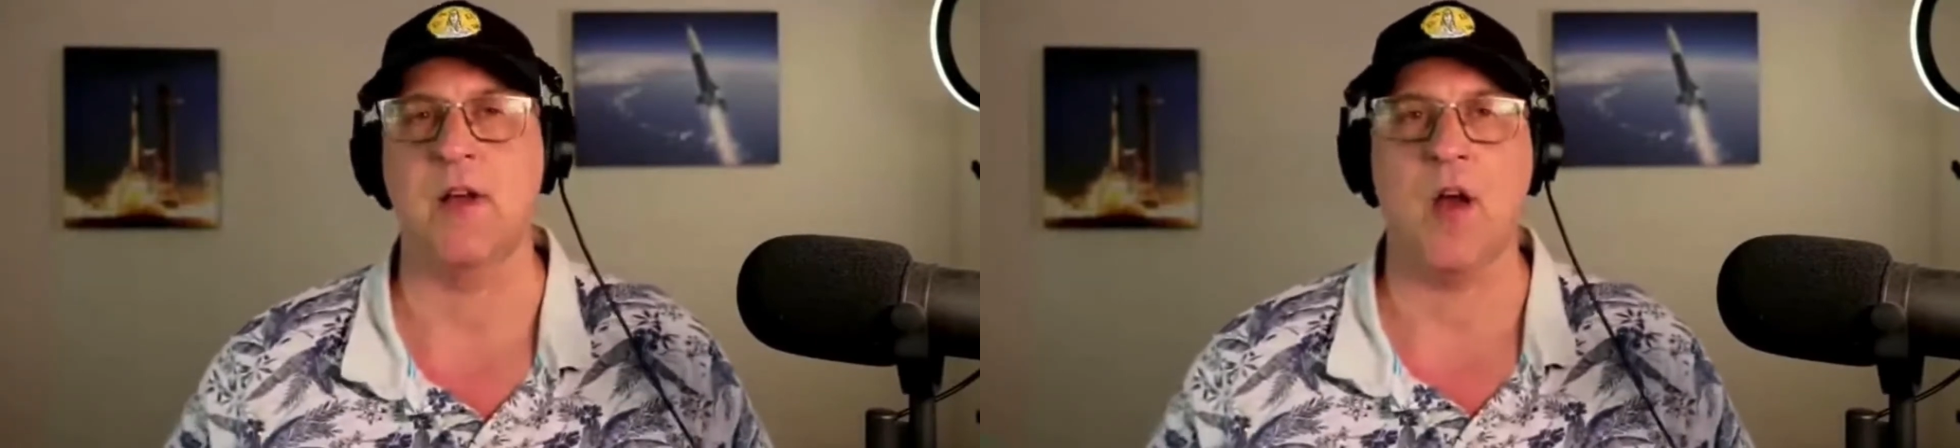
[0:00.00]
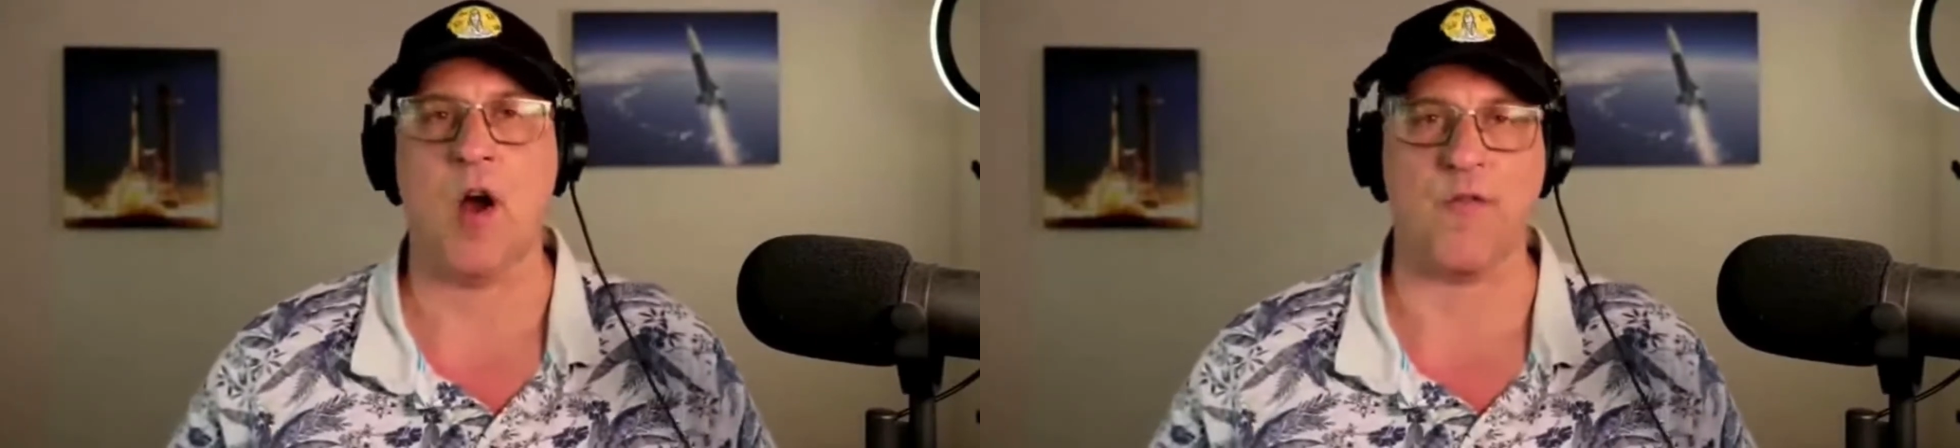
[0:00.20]

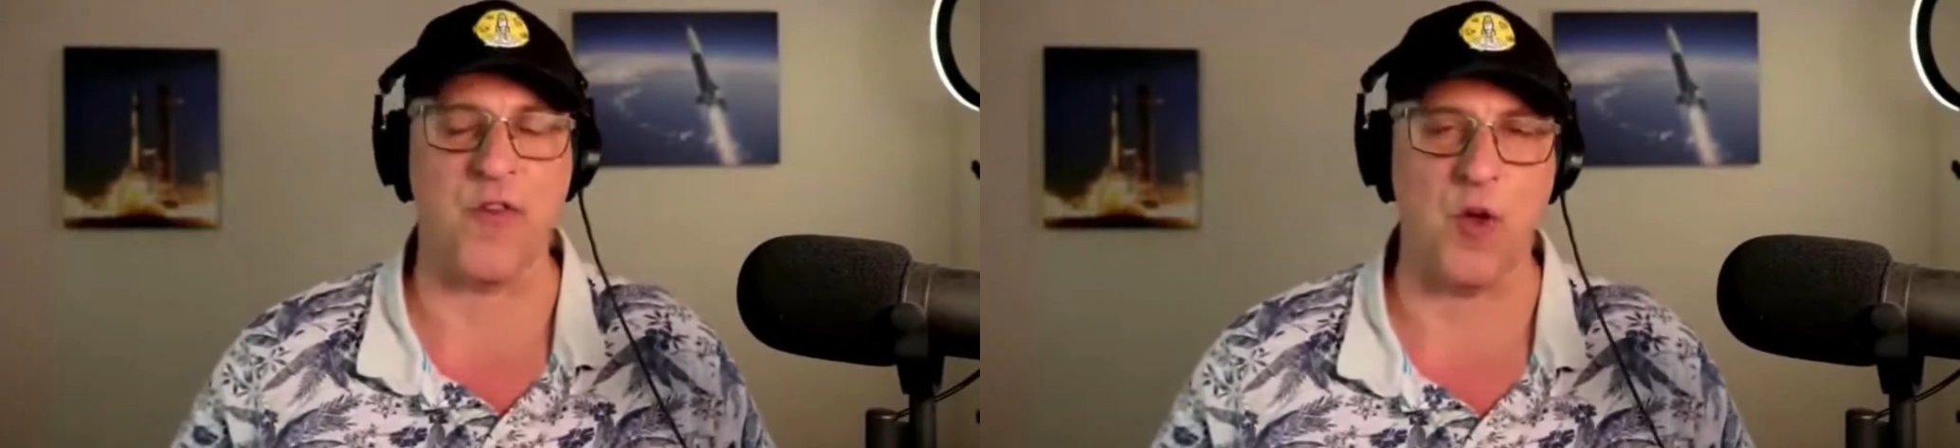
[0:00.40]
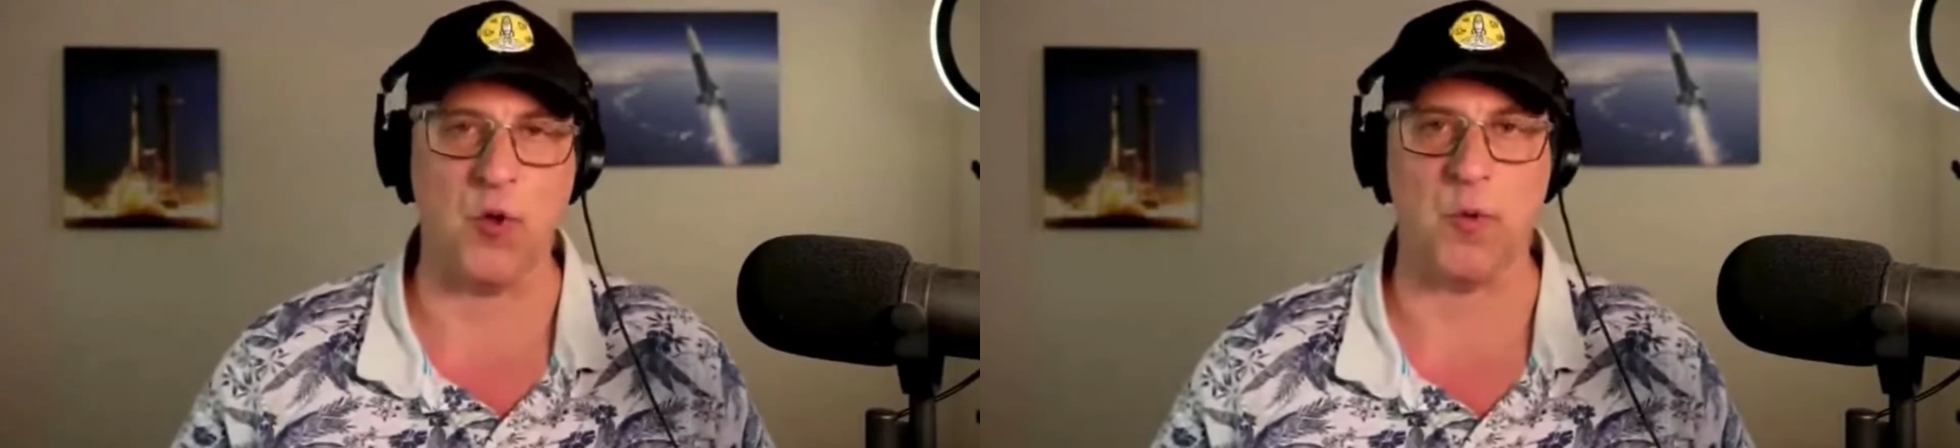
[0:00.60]
are
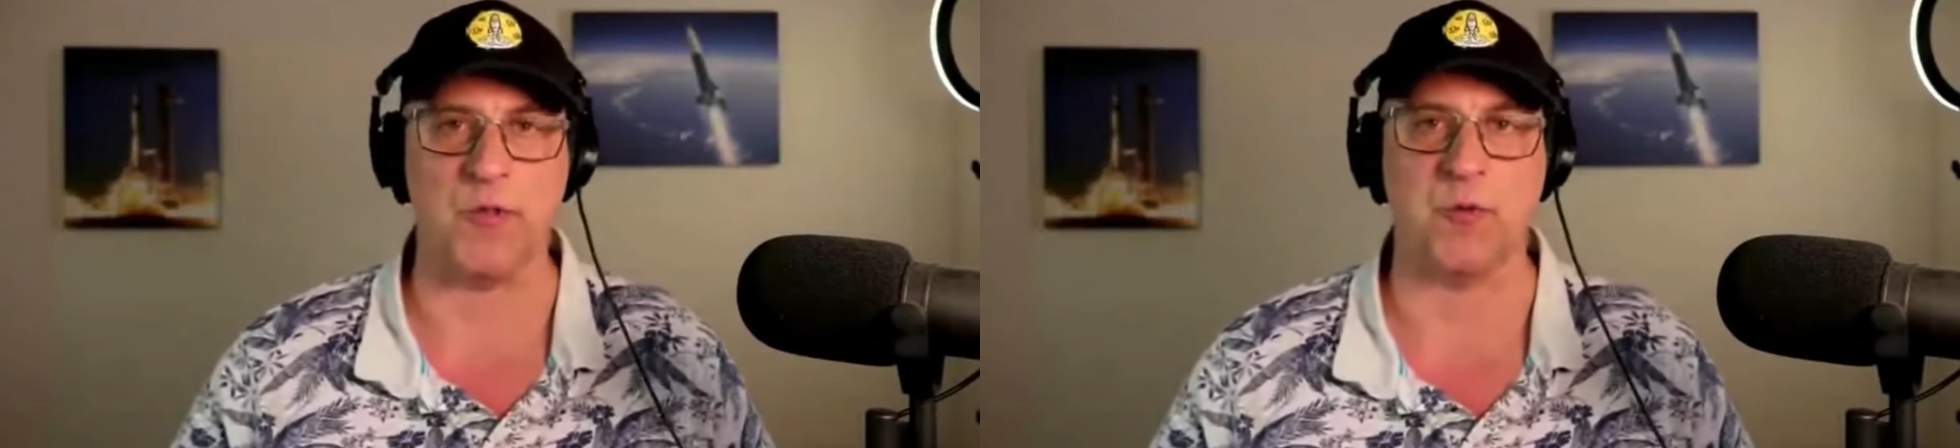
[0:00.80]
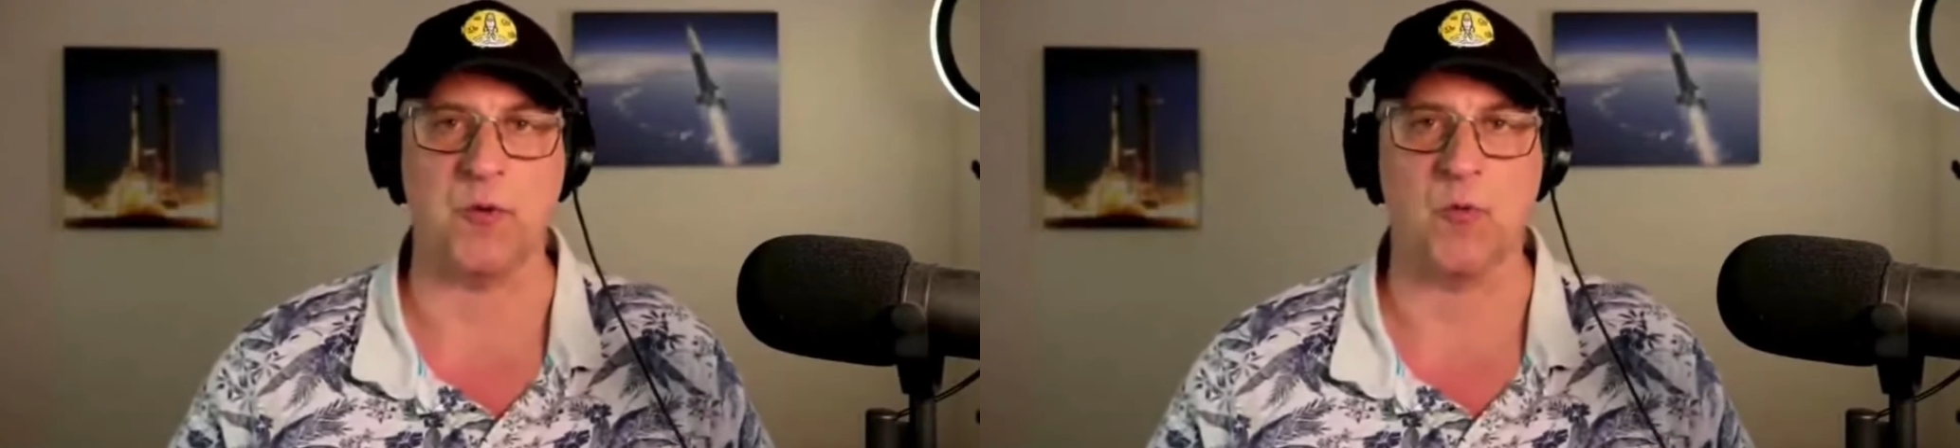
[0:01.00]
filled with
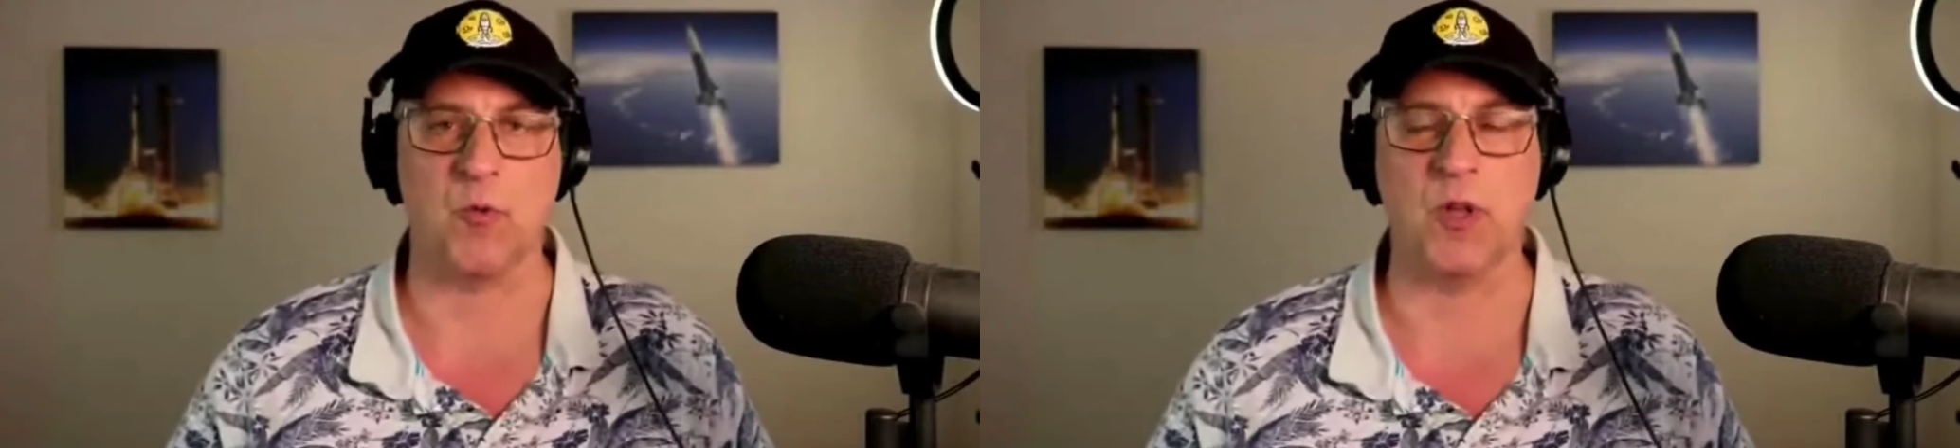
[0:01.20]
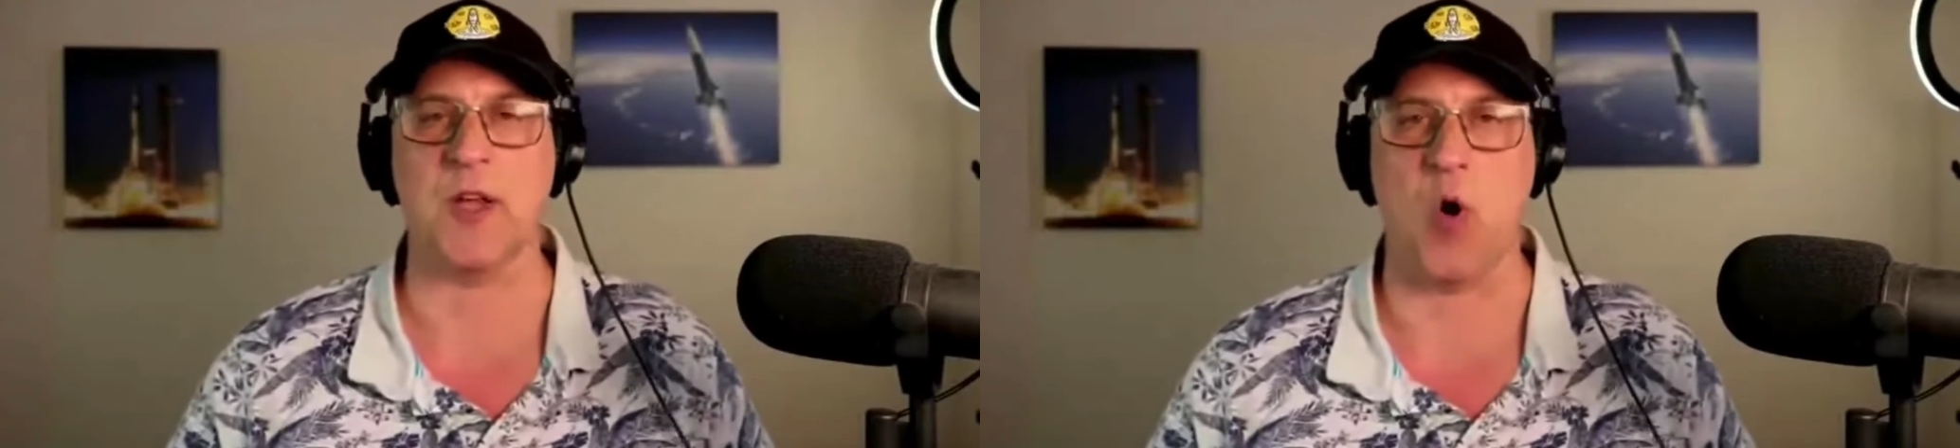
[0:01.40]

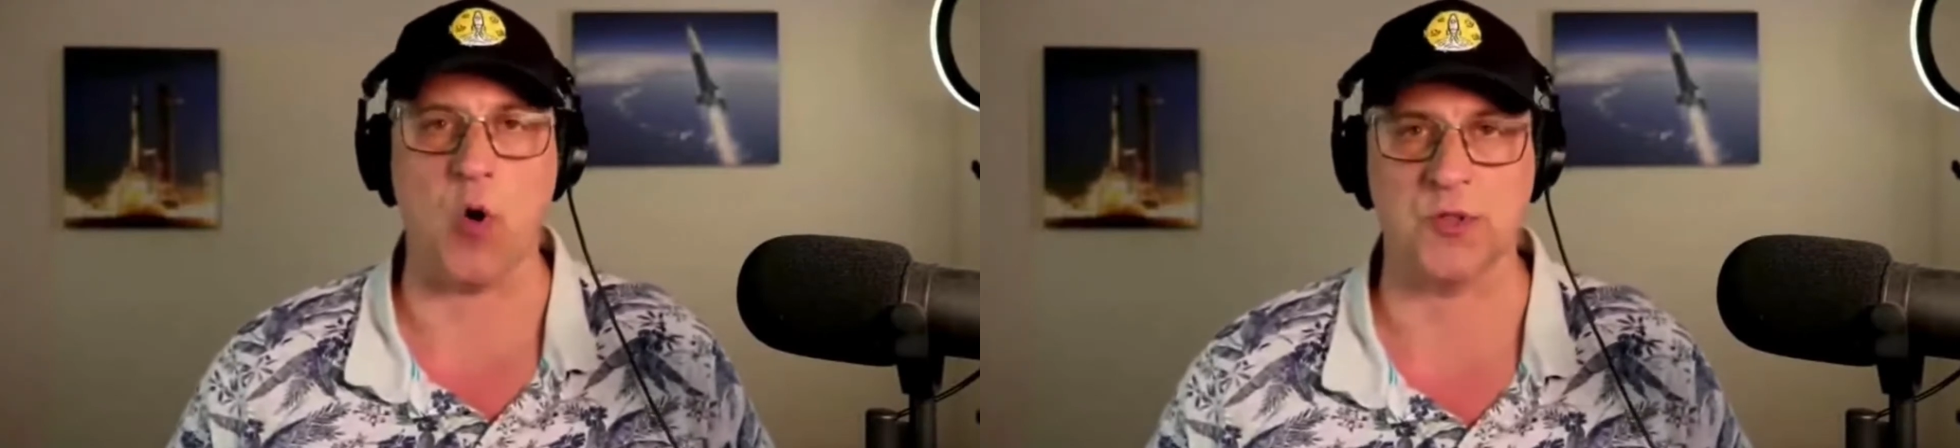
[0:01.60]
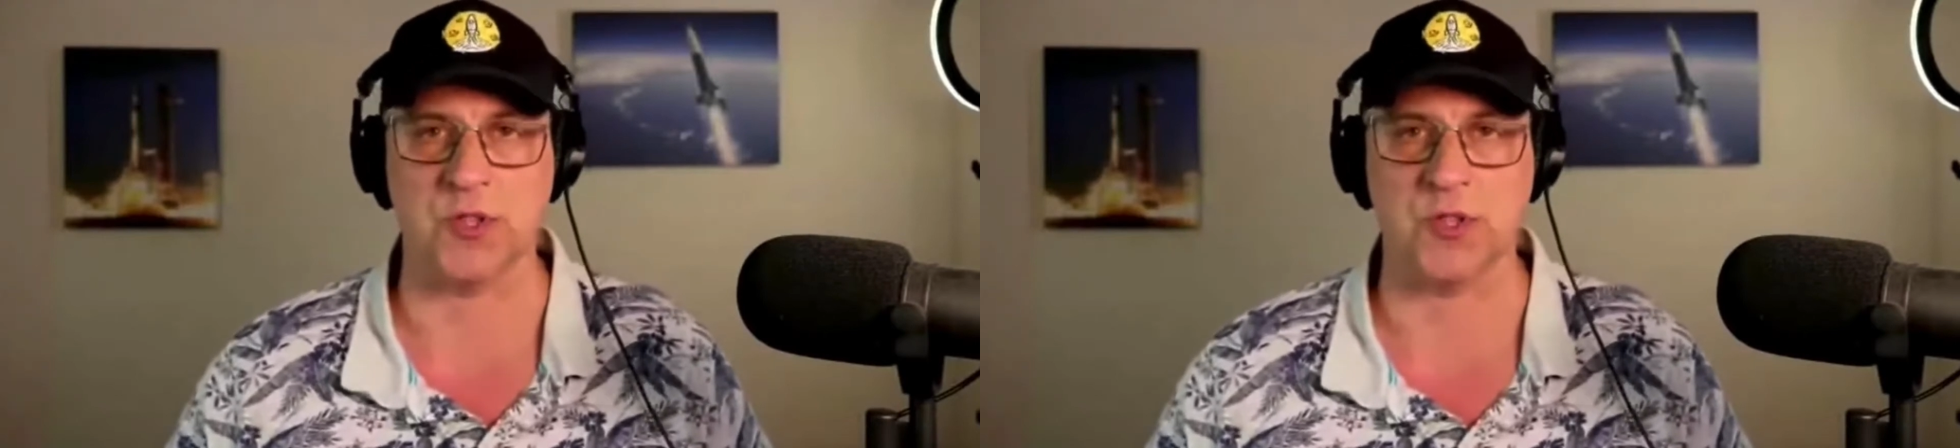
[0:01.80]
really horror